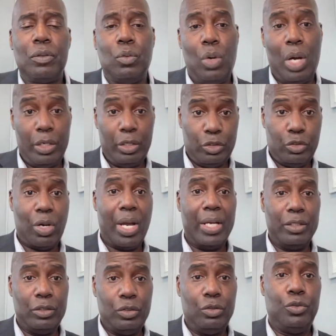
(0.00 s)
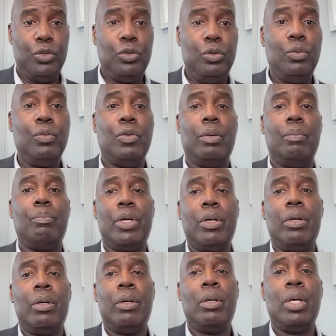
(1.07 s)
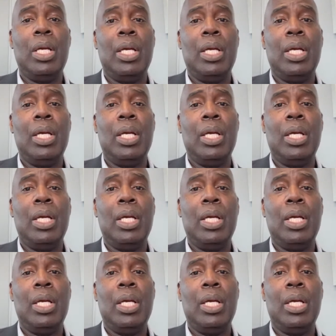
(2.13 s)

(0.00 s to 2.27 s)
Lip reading: while you're trying to do the BRRRR.